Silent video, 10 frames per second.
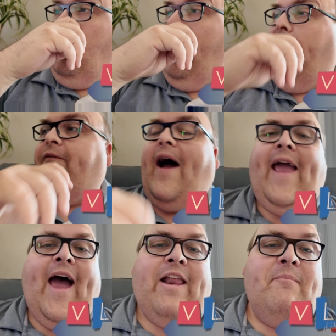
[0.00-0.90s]
If I
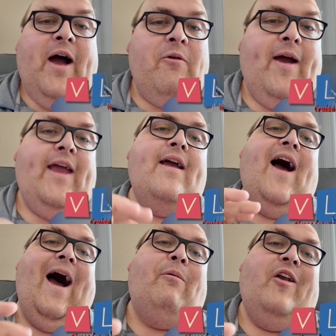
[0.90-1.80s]
had it my way,
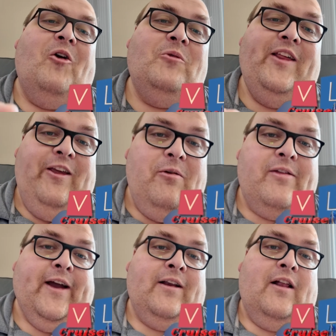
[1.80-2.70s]
I would only use
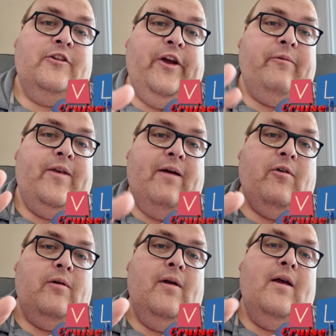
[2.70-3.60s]
technology. I've
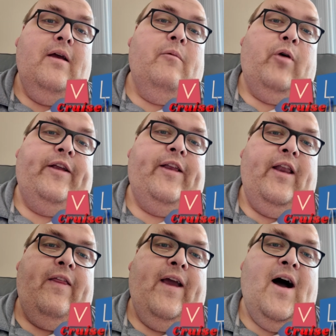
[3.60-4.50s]
never print
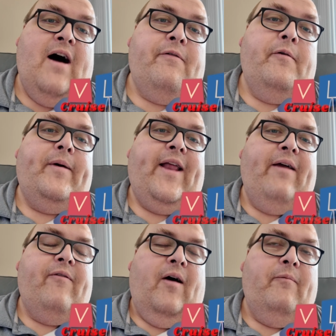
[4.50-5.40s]
anything off, but
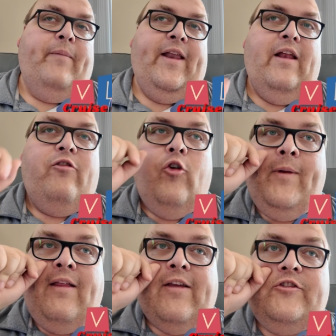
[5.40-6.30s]
I've been in too
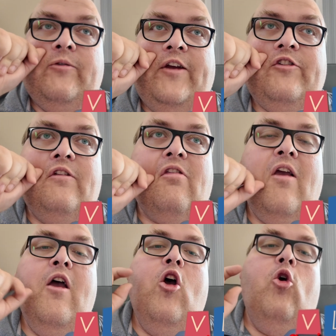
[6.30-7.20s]
many situations
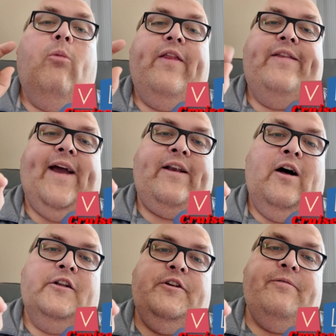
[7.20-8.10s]
where the
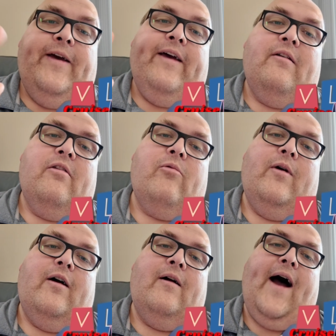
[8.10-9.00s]
technology fails,
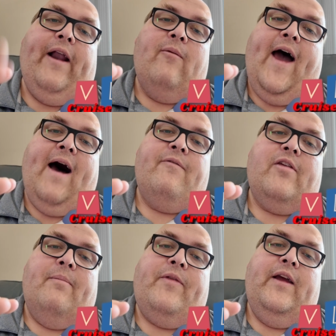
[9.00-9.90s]
where I don't have
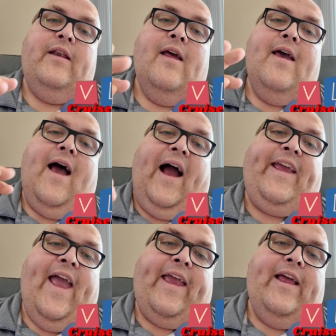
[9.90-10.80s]
something, I
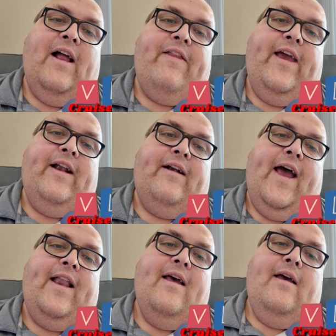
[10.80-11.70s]
can't get on the
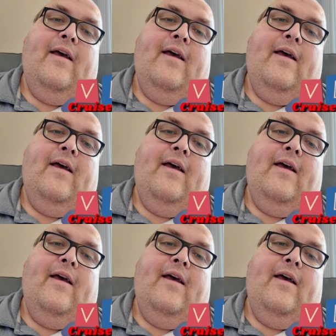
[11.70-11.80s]
internet,